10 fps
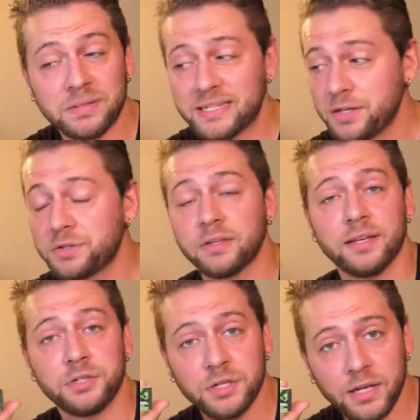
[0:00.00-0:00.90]
potentially
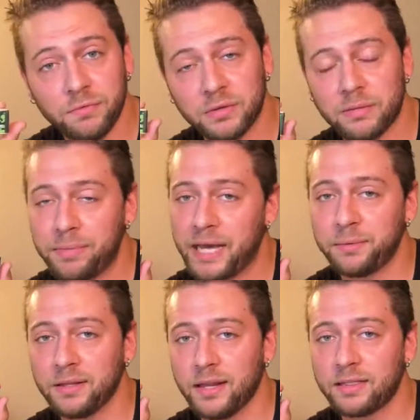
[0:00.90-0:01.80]
achieve with a
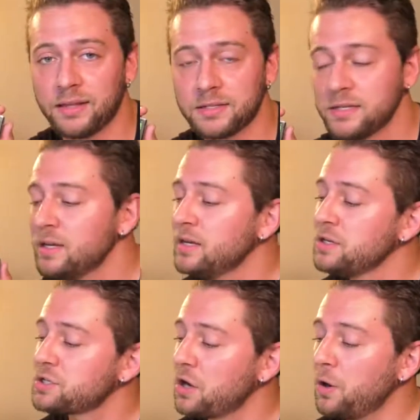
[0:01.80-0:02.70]
battery like this.
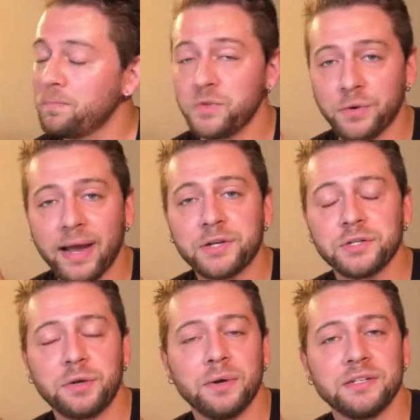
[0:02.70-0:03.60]
So you're
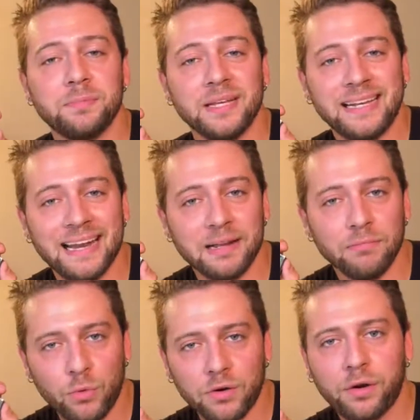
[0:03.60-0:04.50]
actually going to be getting
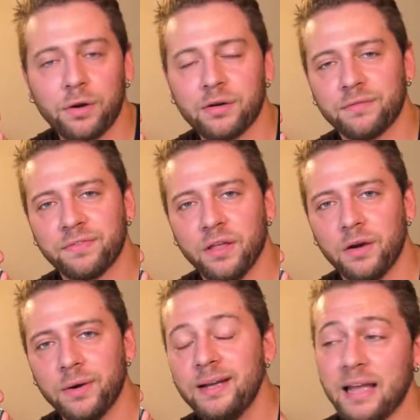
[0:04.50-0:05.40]
more current
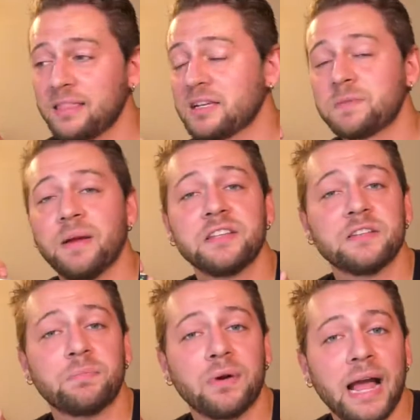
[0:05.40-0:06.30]
flow at the expense
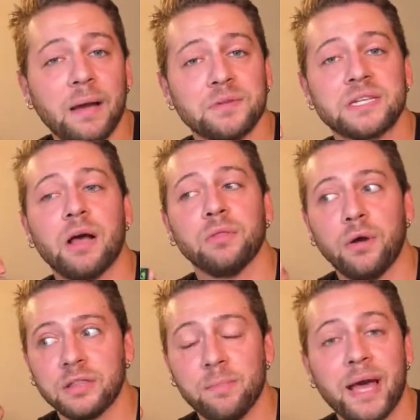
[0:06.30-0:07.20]
of perhaps how
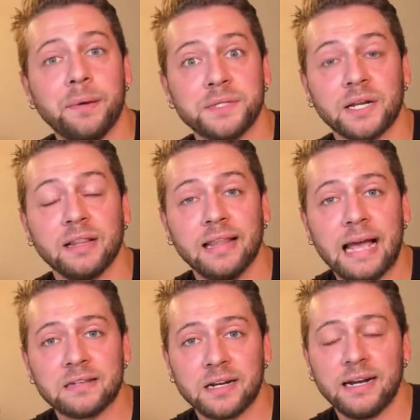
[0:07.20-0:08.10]
long the battery is going to
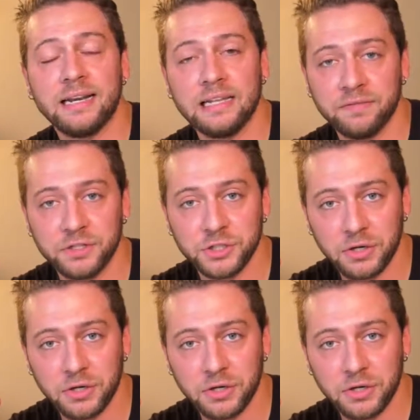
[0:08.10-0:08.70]
last on any given